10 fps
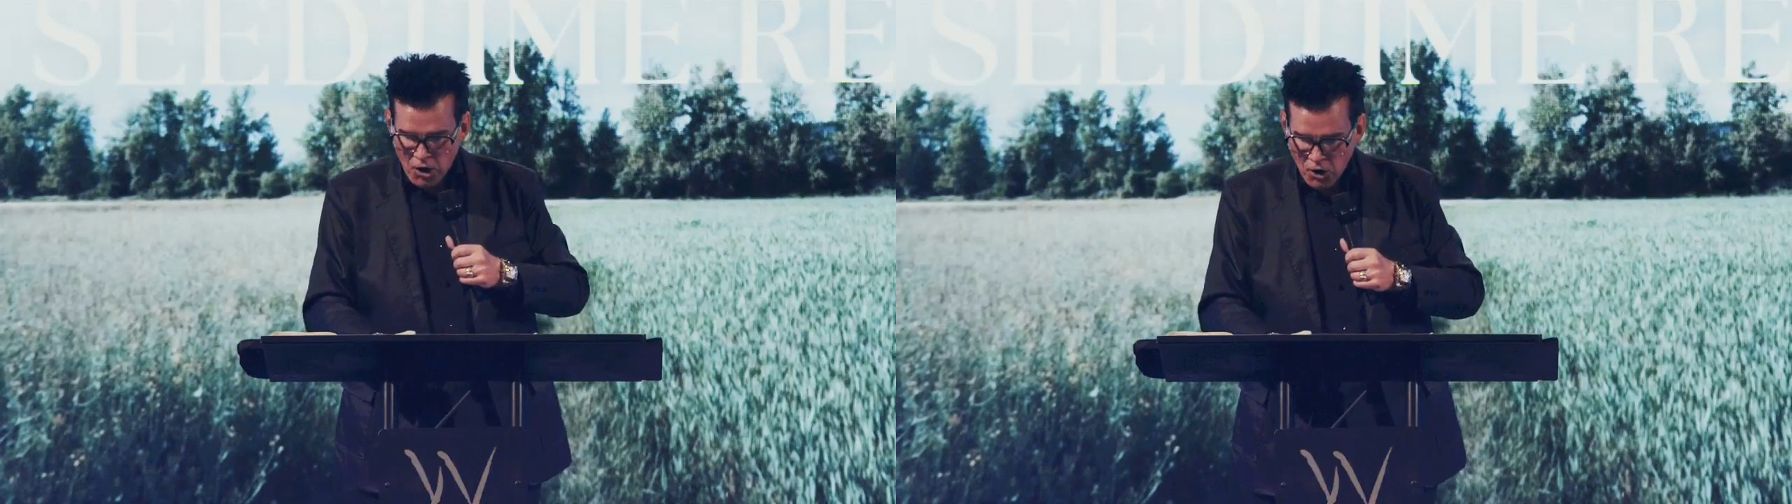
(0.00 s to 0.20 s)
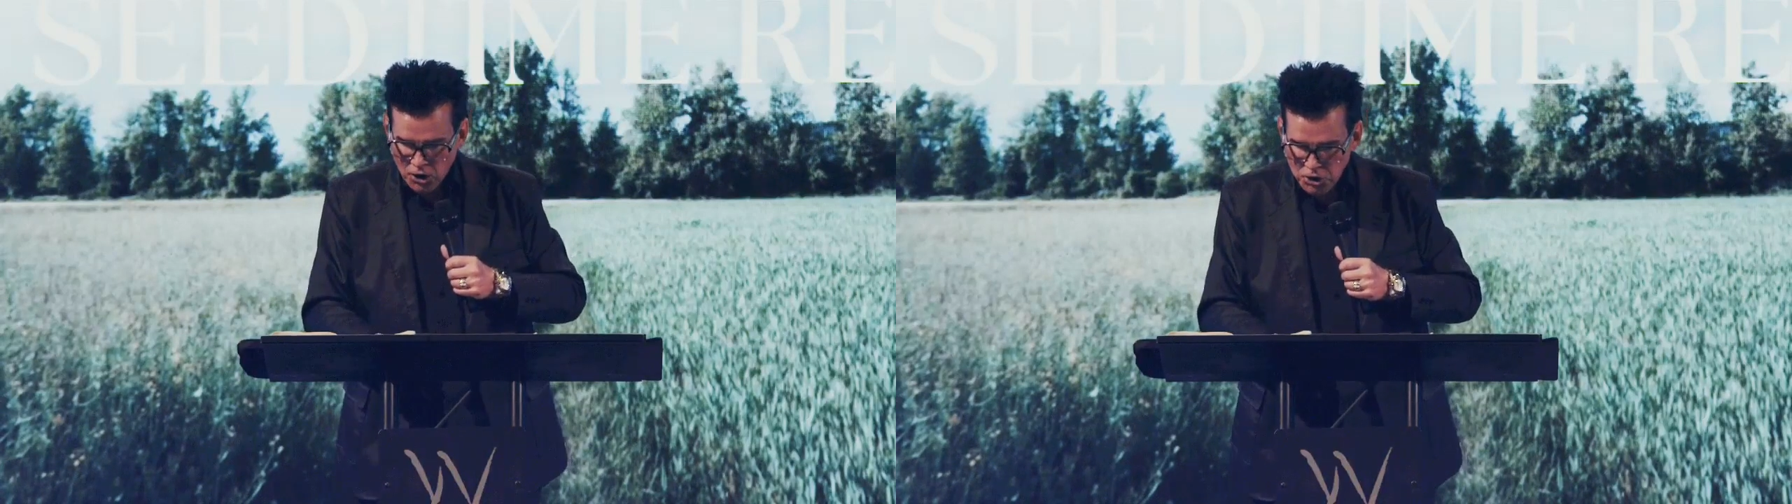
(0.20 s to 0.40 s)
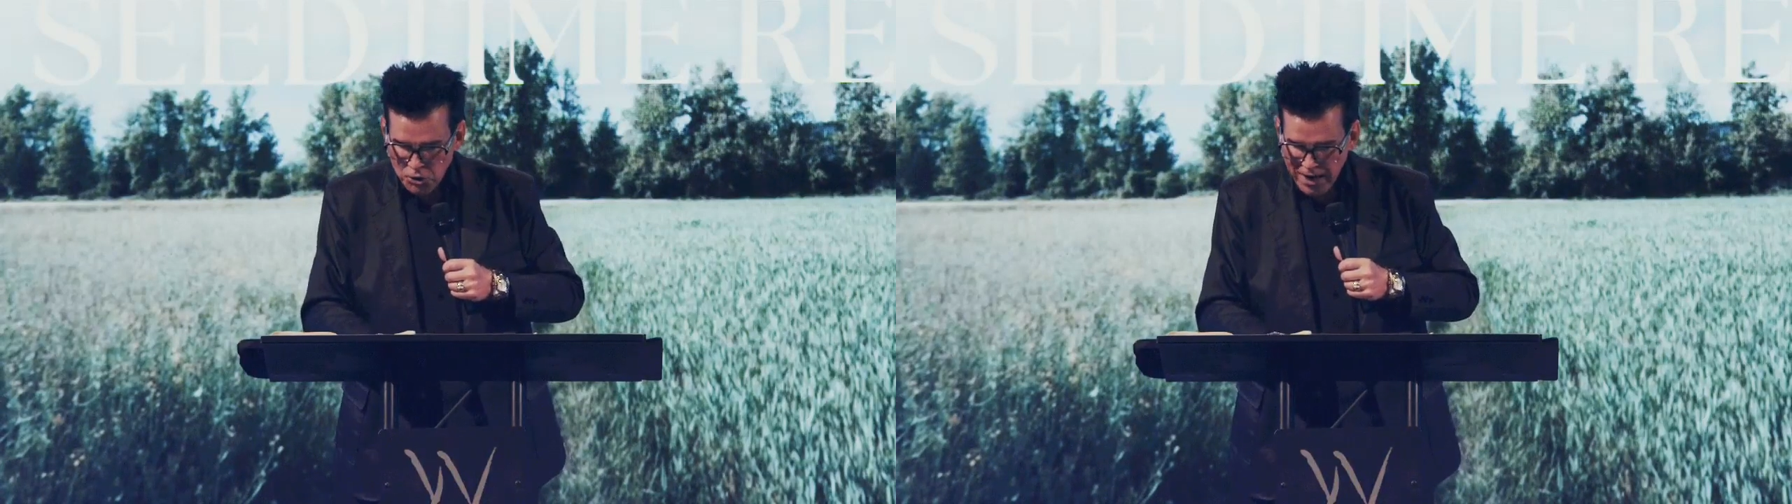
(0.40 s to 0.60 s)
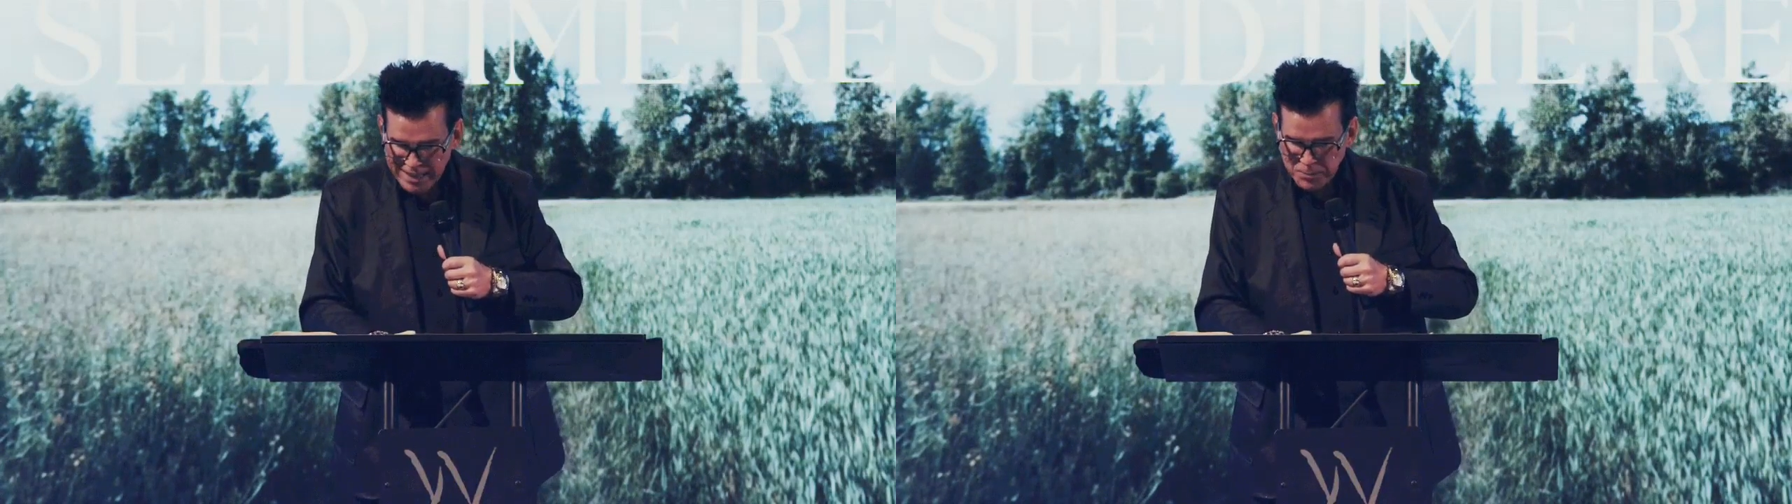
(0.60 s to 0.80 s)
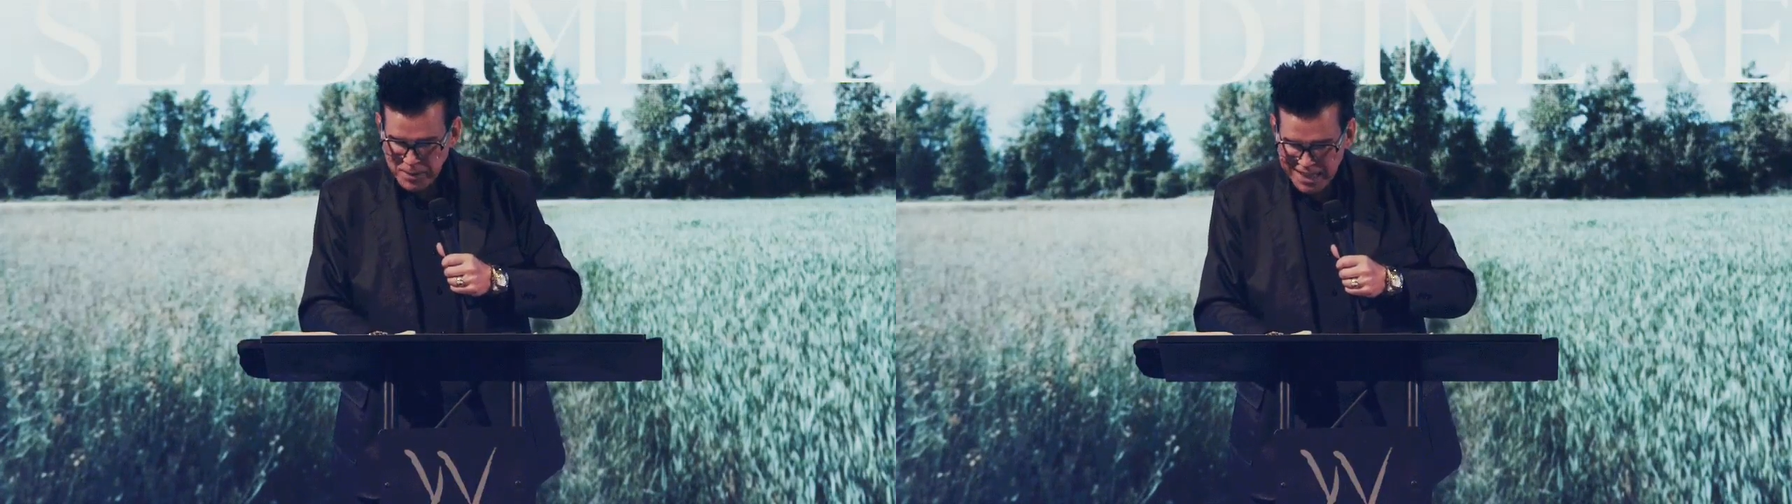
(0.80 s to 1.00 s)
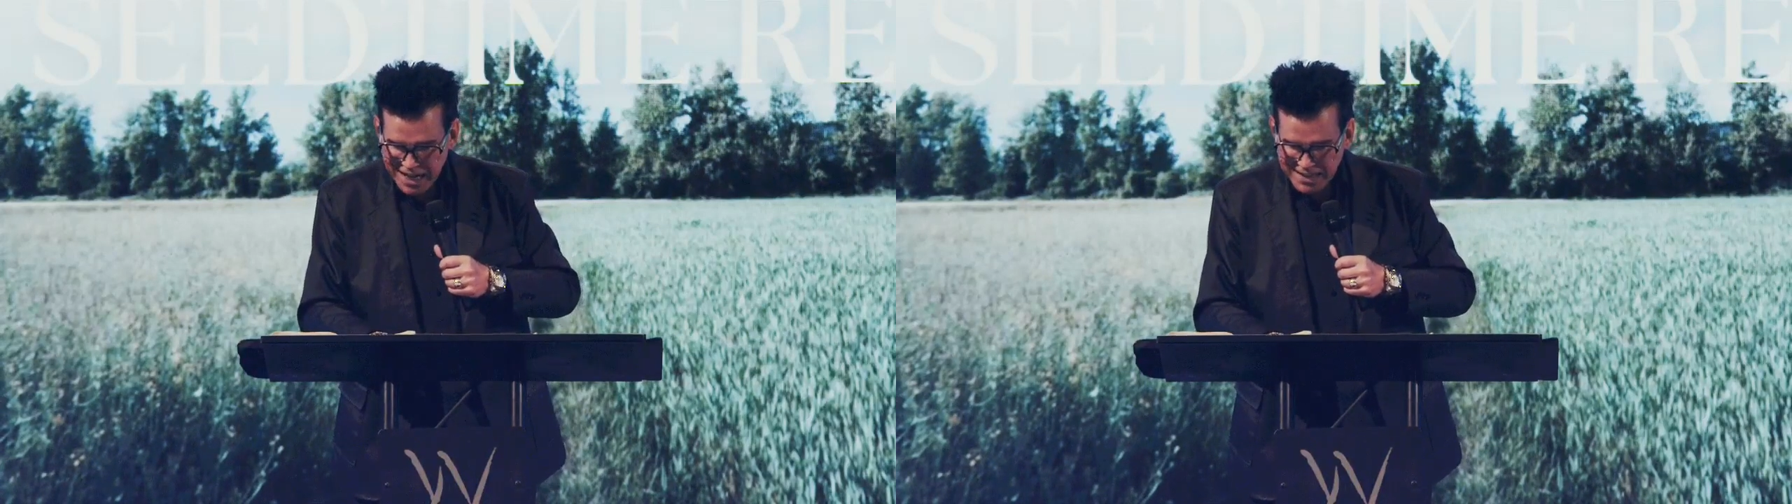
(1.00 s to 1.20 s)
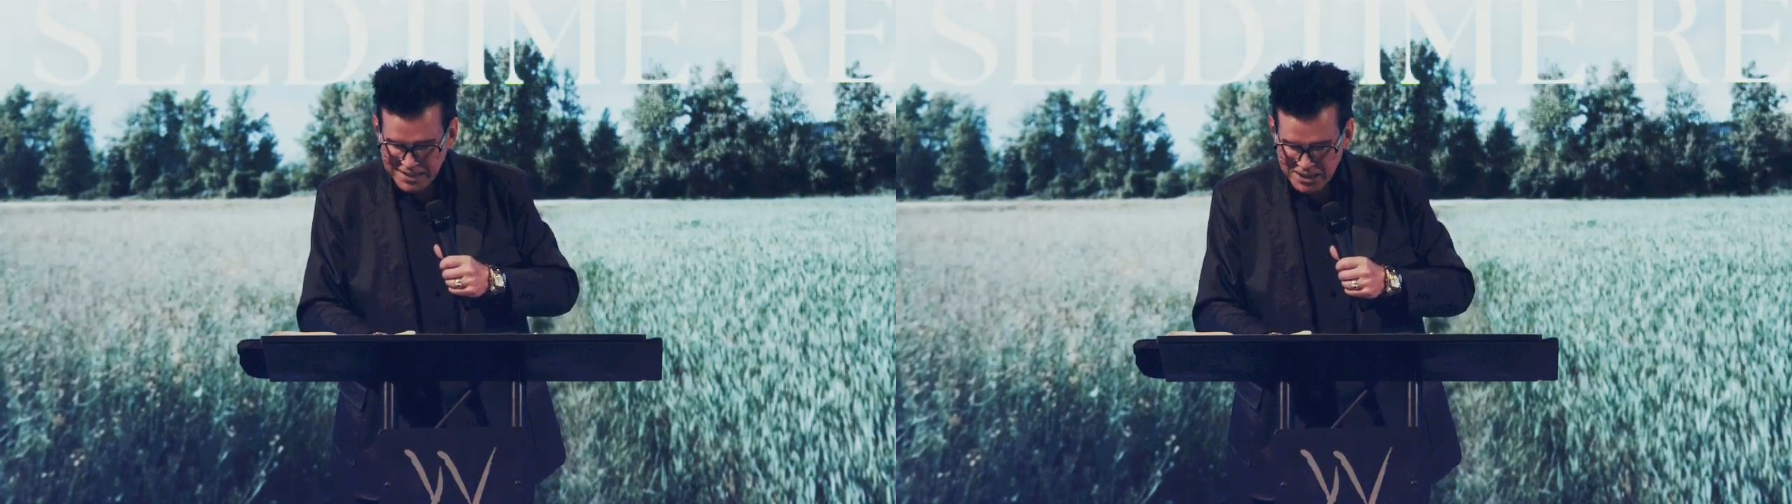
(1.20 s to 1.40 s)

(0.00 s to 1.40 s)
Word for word: or who has begotten